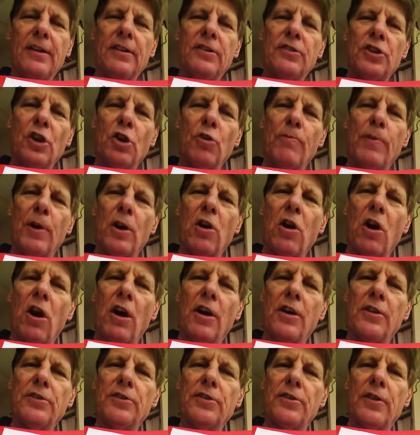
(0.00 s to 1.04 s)
So
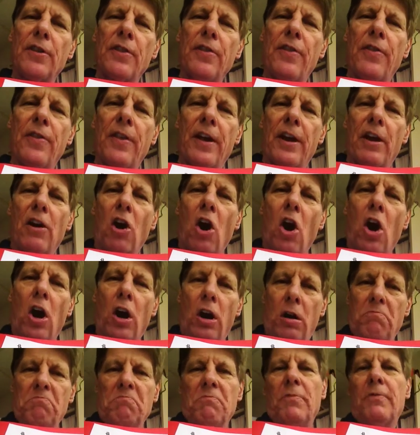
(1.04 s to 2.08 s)
because there
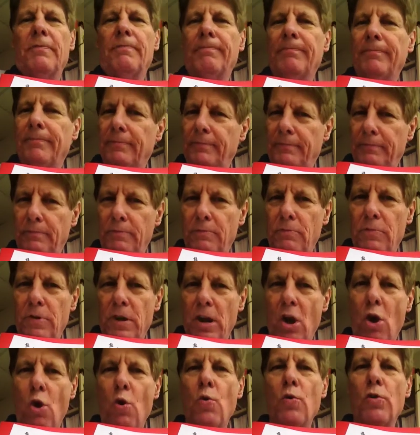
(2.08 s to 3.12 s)
are
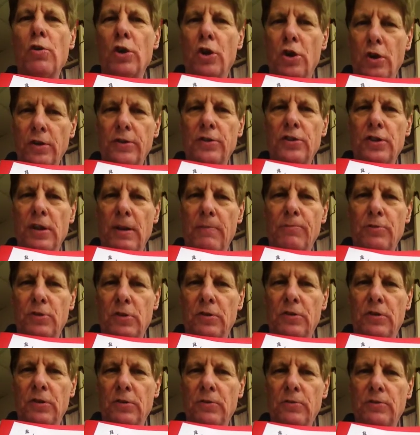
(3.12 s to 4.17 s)
no good
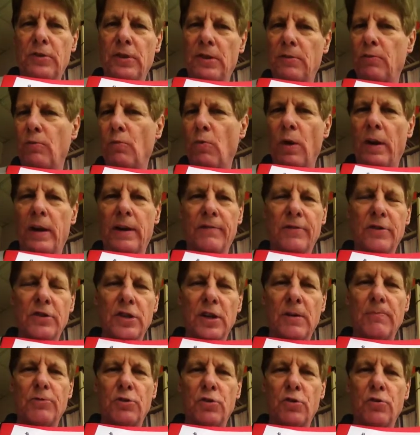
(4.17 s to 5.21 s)
substitutes, and whatever
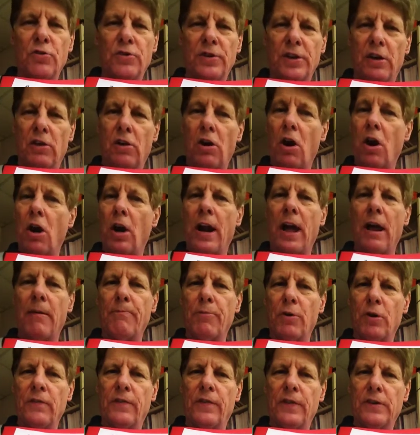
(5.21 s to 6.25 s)
substitutes there are not
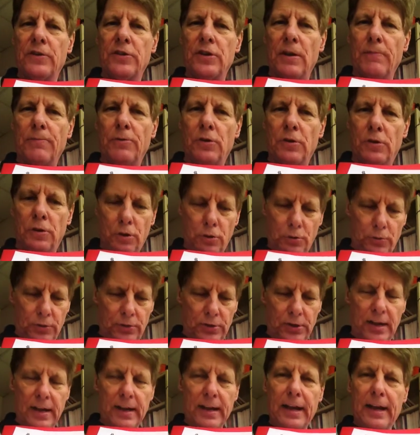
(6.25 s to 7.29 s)
perfect
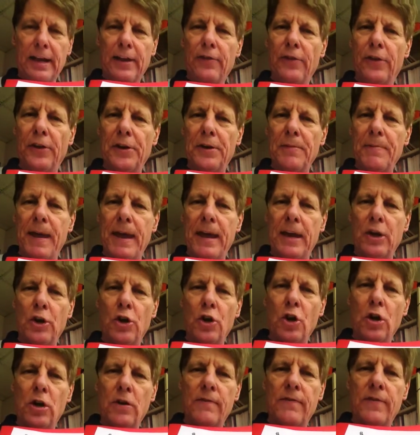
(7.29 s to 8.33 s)
substitutes, the demand
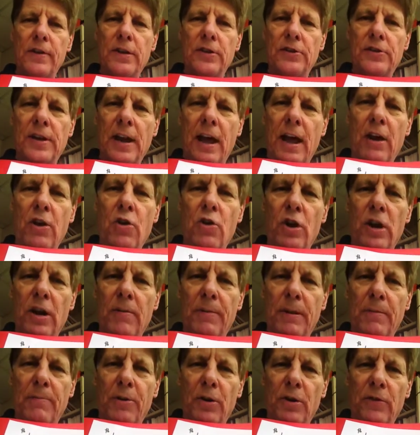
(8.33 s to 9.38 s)
curve is not going to
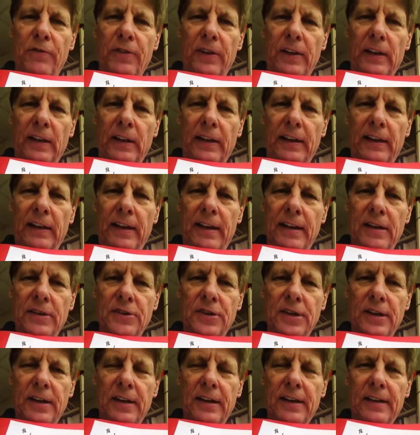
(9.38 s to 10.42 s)
be perfectly
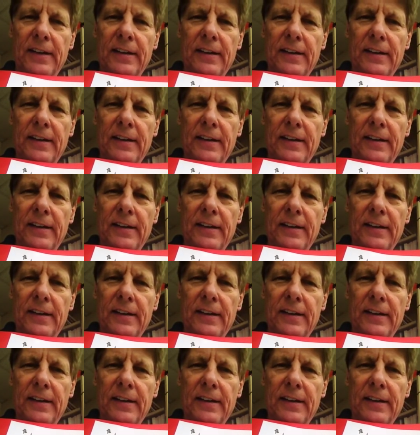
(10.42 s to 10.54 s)
elastic.